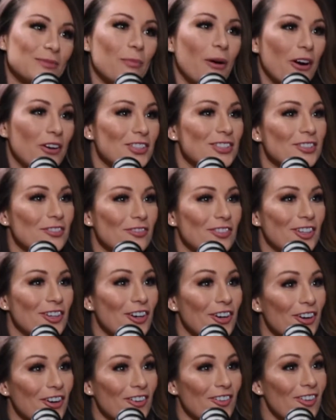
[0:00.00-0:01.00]
parts of
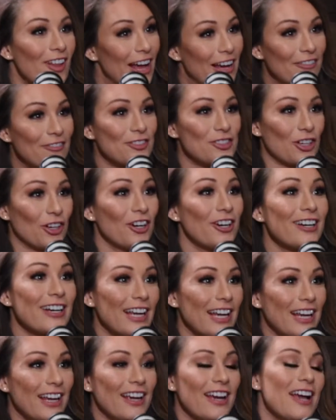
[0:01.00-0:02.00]
your life
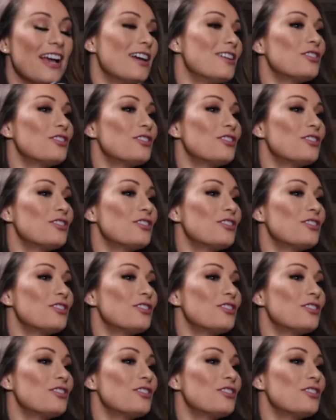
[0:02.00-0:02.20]
journey